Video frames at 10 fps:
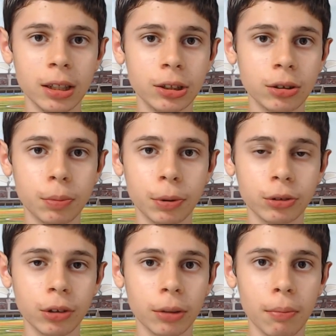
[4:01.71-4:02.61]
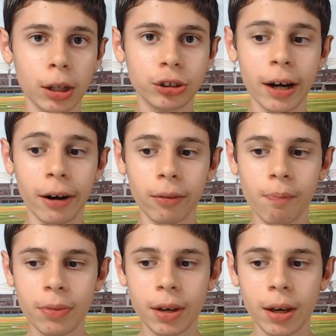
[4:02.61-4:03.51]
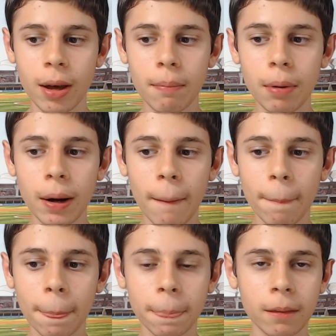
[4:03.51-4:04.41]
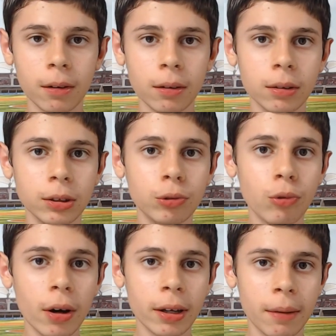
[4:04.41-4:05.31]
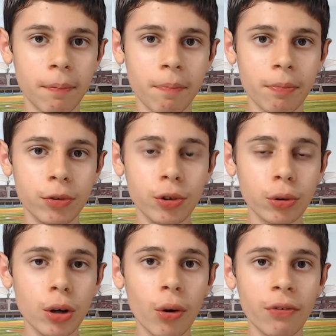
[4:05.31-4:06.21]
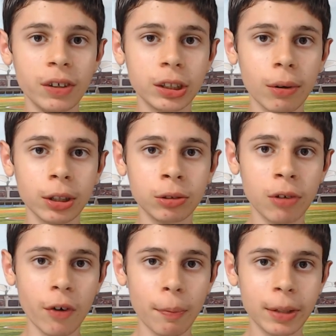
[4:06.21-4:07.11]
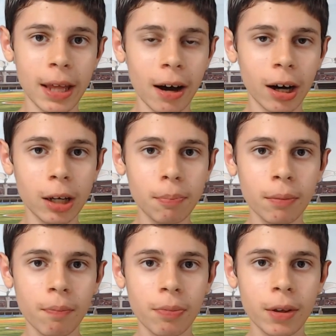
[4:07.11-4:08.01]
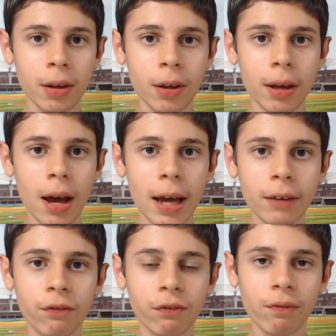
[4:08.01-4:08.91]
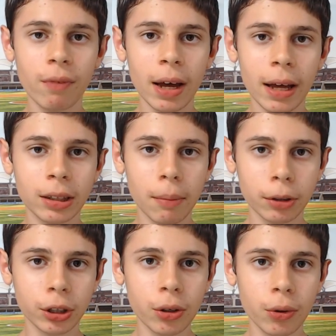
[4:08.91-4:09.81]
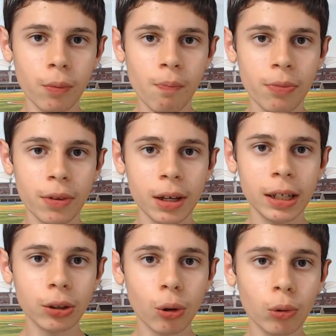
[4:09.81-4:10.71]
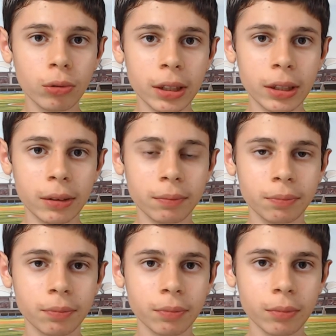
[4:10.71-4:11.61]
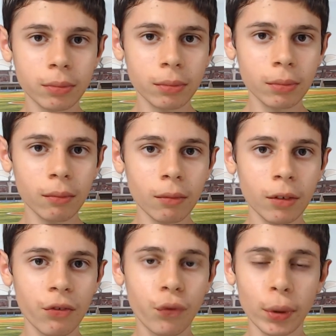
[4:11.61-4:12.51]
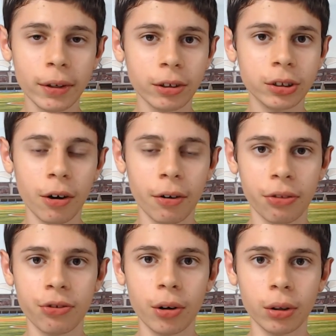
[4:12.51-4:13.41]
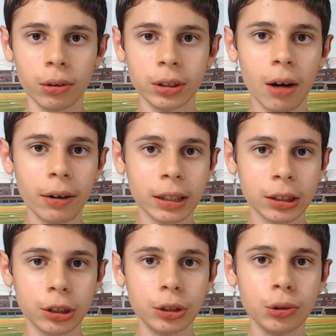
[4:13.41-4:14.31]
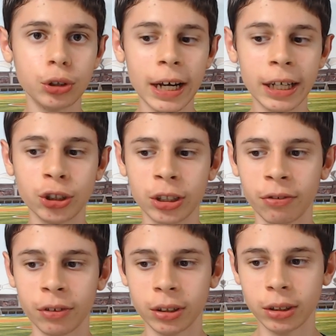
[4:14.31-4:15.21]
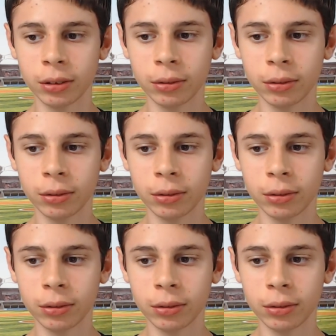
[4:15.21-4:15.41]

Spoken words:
He's supposedly, Mike Trout. But you look at him, you don't know if he's going to live up to that hype. And number two, he's only 4 years younger than Soto. It's not like it's a huge age difference.